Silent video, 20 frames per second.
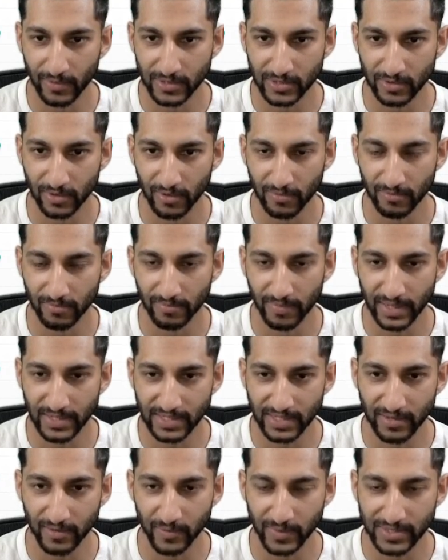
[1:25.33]
So
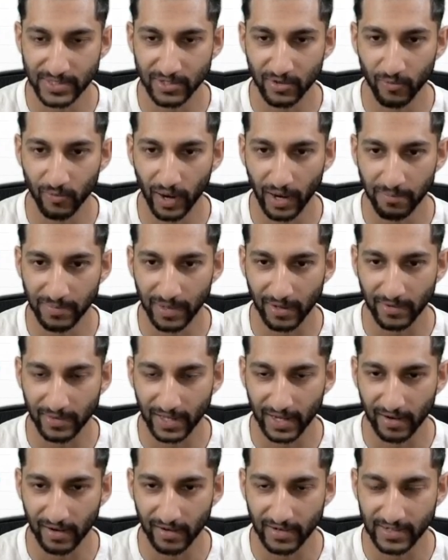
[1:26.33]
basically, we still wiped out
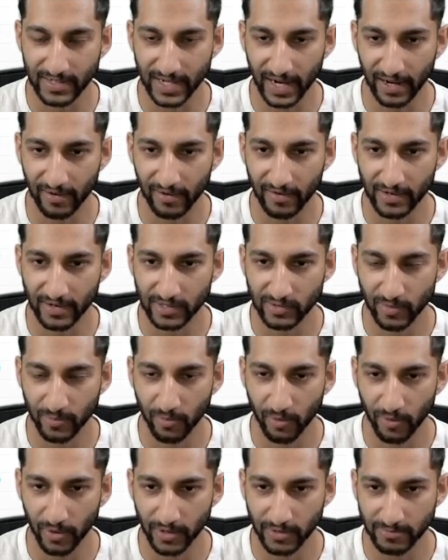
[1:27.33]
that entire earnings
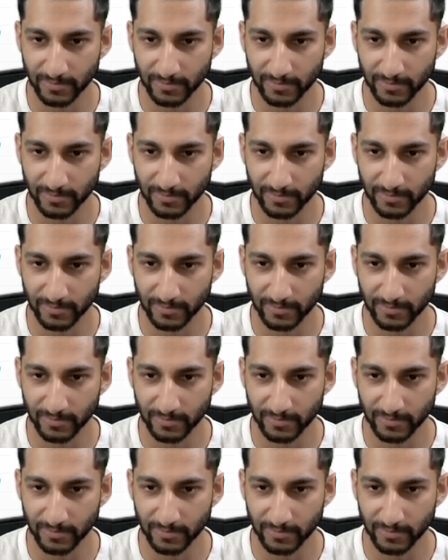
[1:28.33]
report